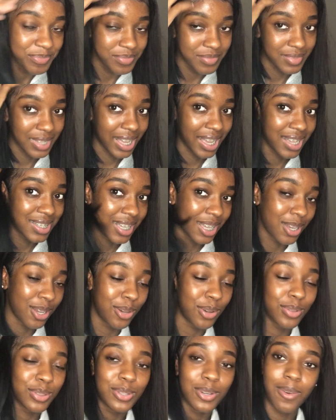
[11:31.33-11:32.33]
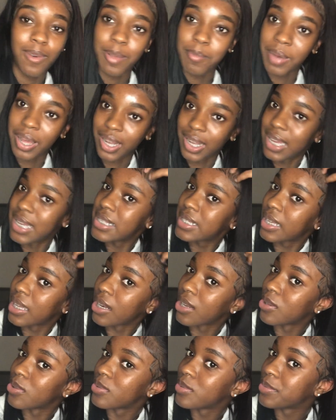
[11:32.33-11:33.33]
I guess I could go throw away my lace
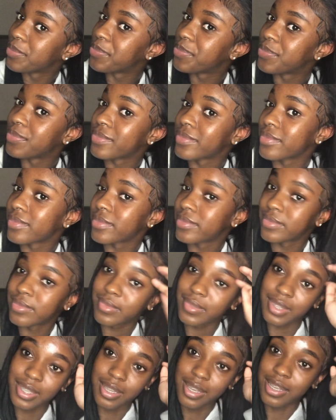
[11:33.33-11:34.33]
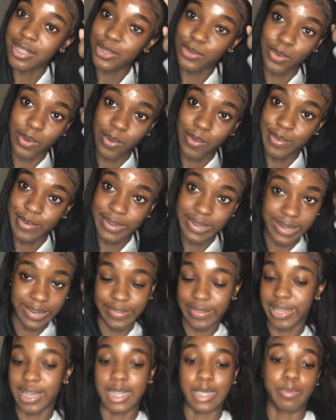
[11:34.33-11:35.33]
glue. Cause you won't never
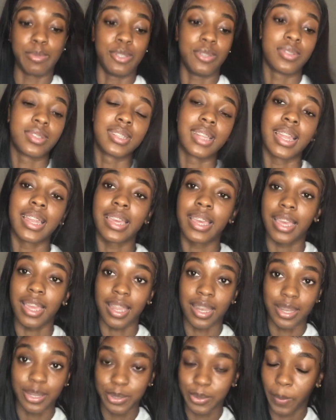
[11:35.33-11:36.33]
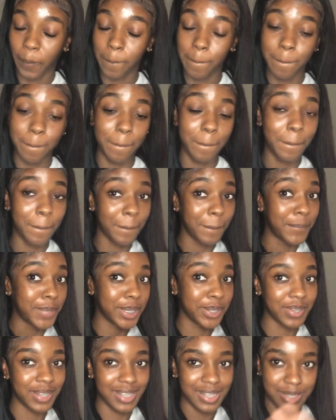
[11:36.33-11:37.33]
catch me using that again.
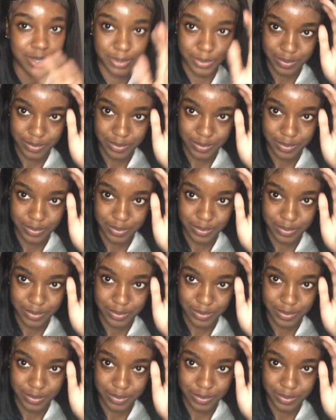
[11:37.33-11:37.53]
Period.